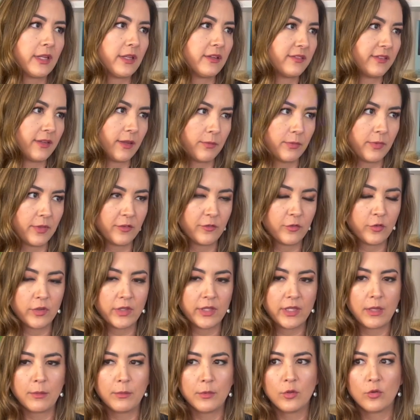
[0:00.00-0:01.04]
Same thing for the
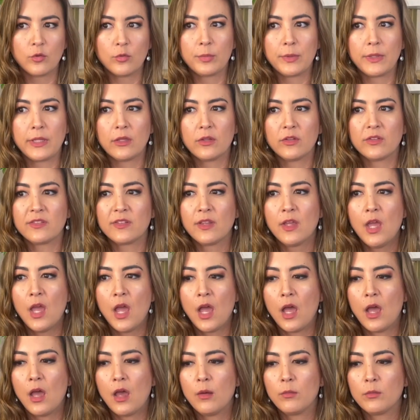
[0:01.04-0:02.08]
chemical peels.
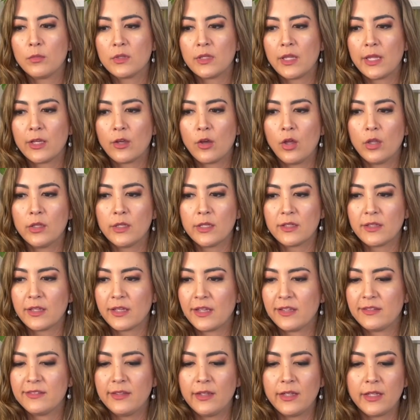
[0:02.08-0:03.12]
Glycolic, like
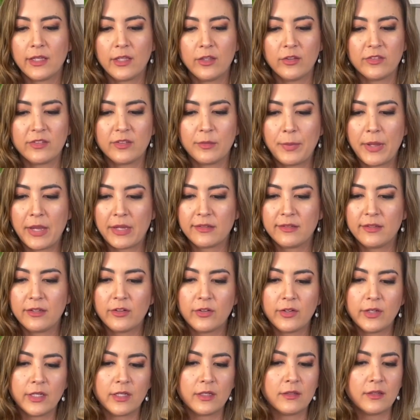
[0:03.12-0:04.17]
I said, it kills the
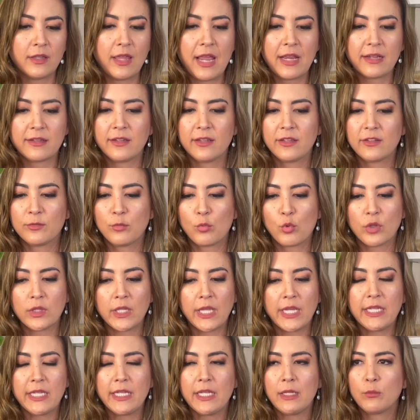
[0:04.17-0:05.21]
bacteria. Lactic is more
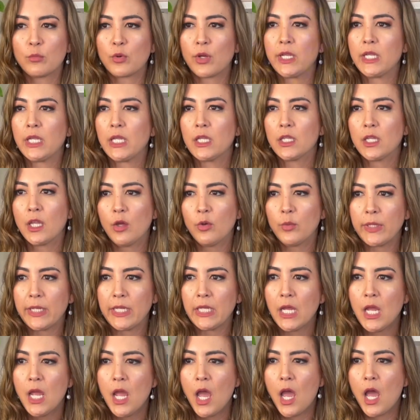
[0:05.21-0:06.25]
lightening, brightening,
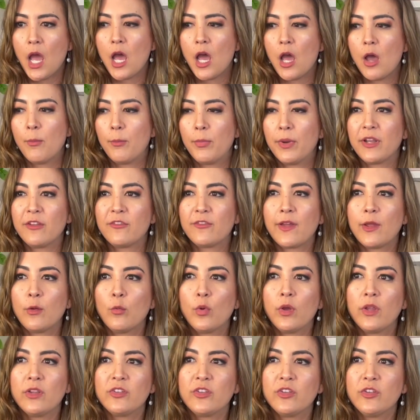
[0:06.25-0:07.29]
glowy. But if I
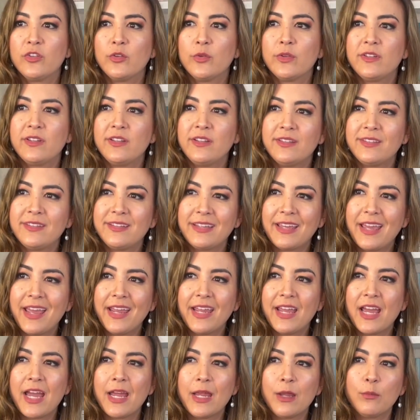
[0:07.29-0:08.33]
want to do a
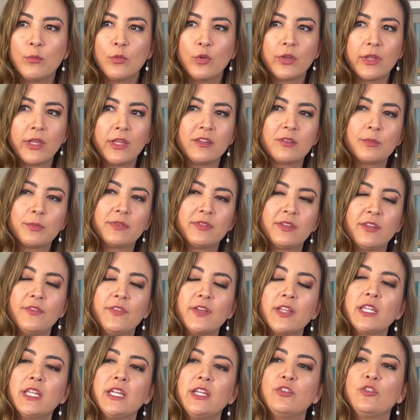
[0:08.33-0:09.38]
TCA, I am looking
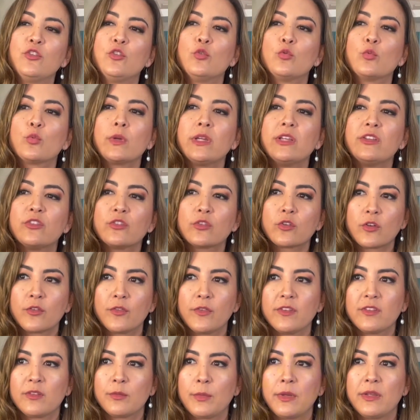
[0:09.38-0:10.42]
specifically to
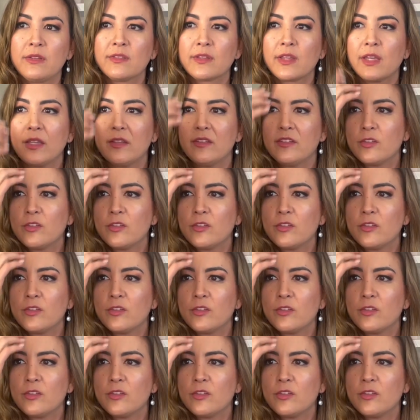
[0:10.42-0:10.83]
resurface my skin.